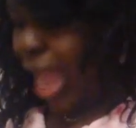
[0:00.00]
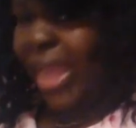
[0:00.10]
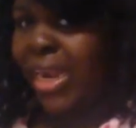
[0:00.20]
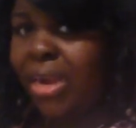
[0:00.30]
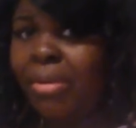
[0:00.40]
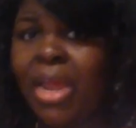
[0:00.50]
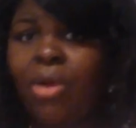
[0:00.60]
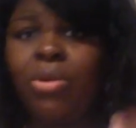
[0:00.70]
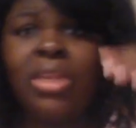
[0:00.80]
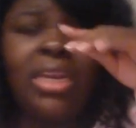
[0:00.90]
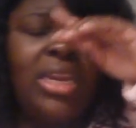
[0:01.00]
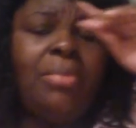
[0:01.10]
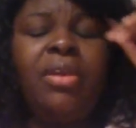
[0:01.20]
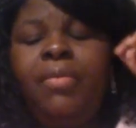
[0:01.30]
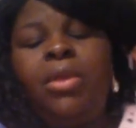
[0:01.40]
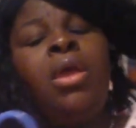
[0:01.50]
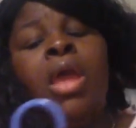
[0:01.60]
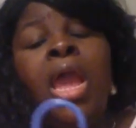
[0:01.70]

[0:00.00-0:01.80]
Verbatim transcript: I ended up not going to that job interview.